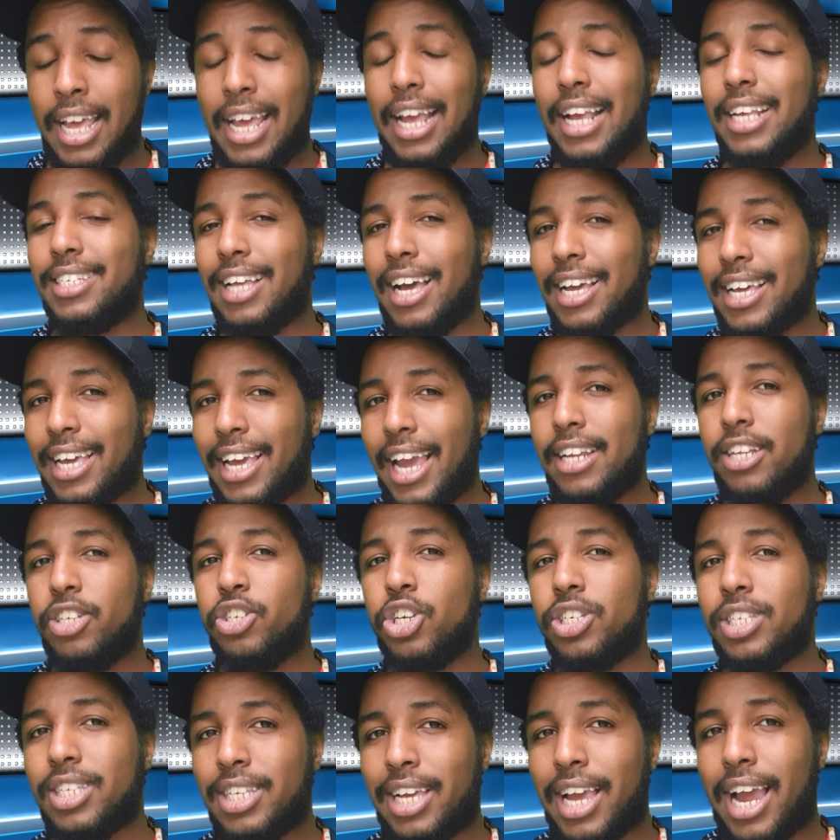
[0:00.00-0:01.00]
is that KD
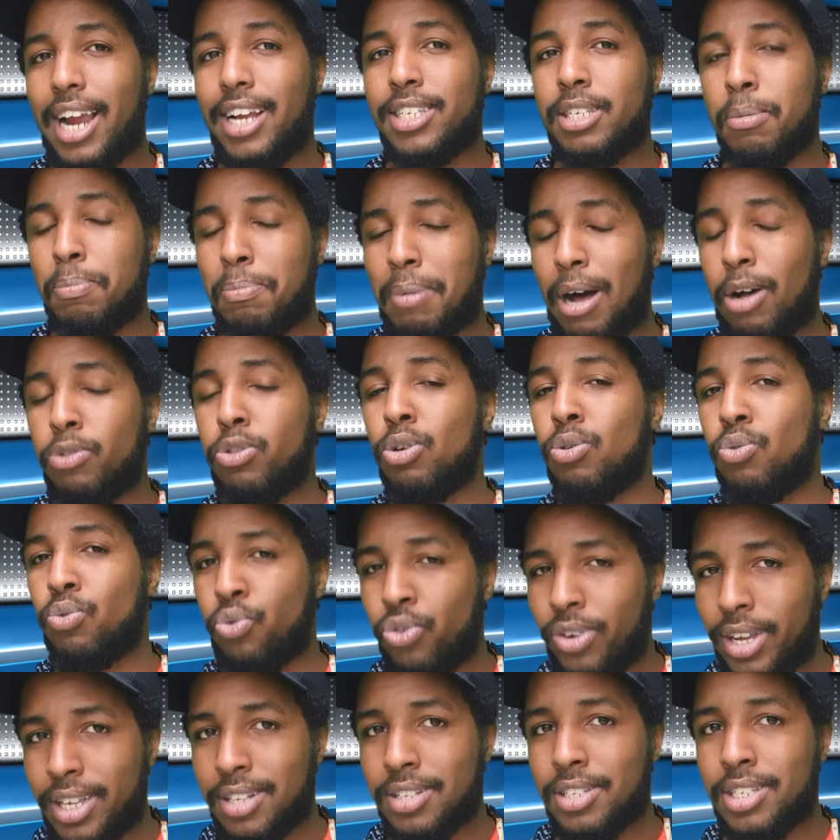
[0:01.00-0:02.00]
just cares about the
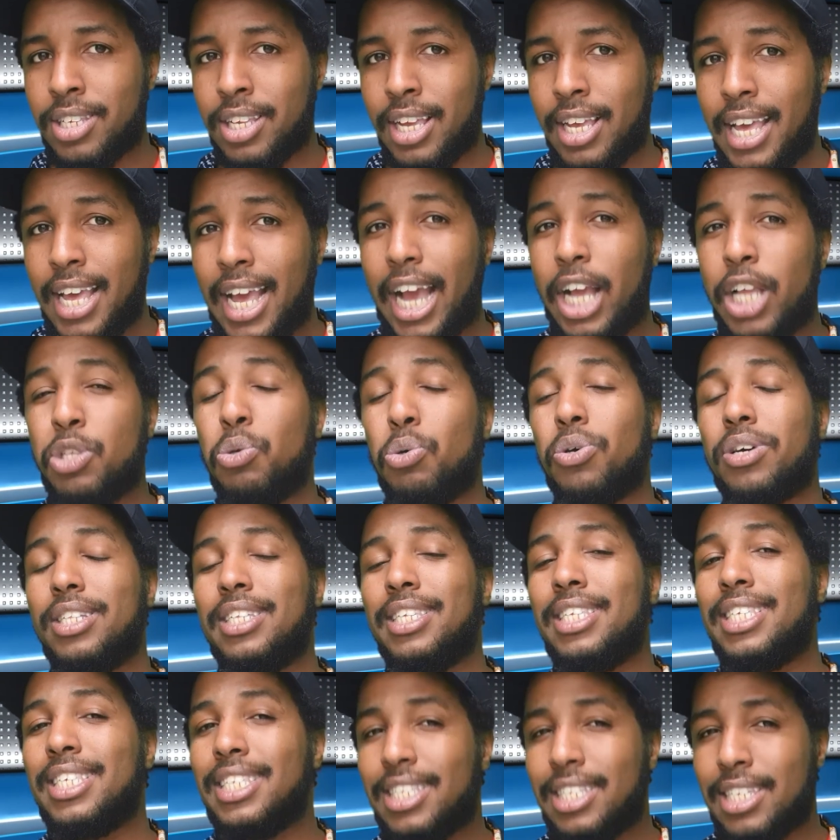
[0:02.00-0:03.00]
rings. And you can
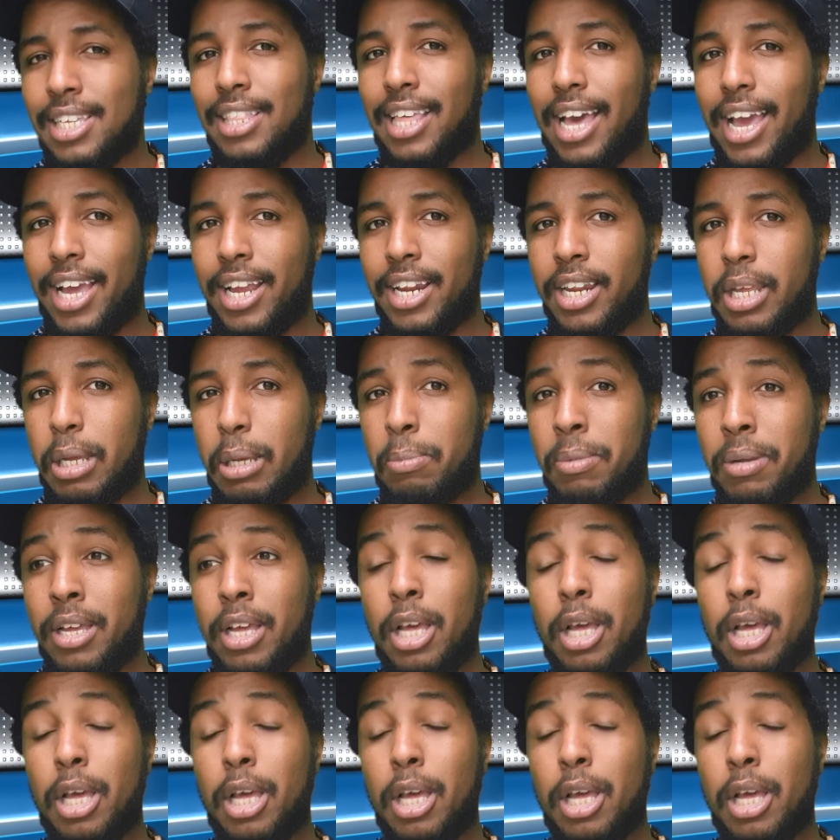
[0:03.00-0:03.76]
see that in him.